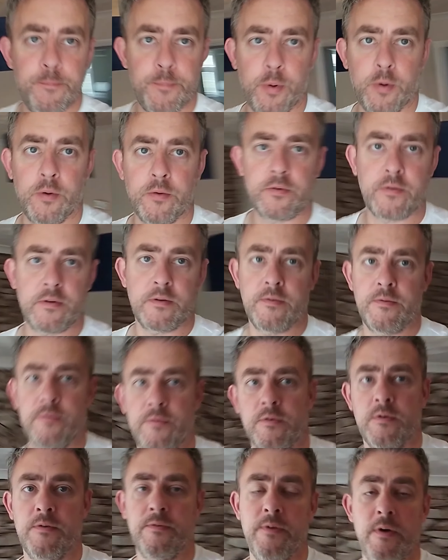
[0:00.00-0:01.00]
But
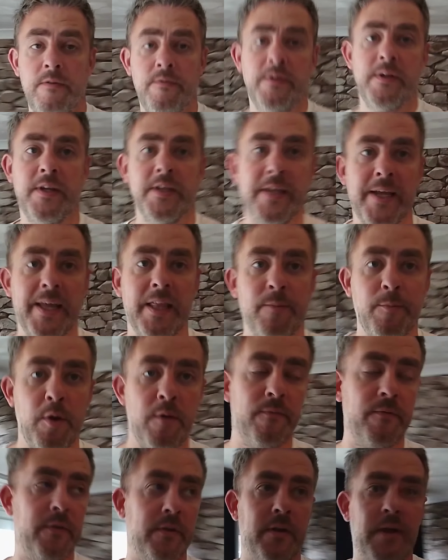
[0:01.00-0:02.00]
for a phone that you can get at the
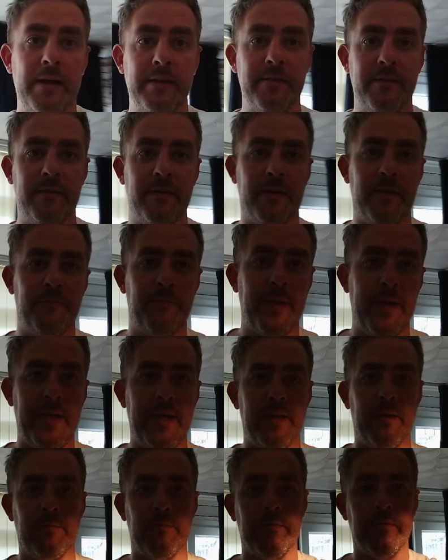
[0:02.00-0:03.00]
moment for
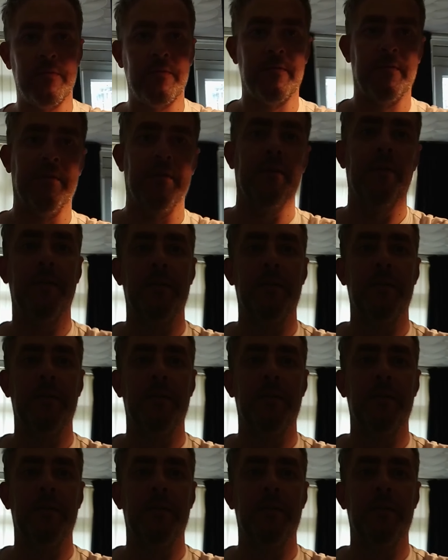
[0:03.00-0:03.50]
£99,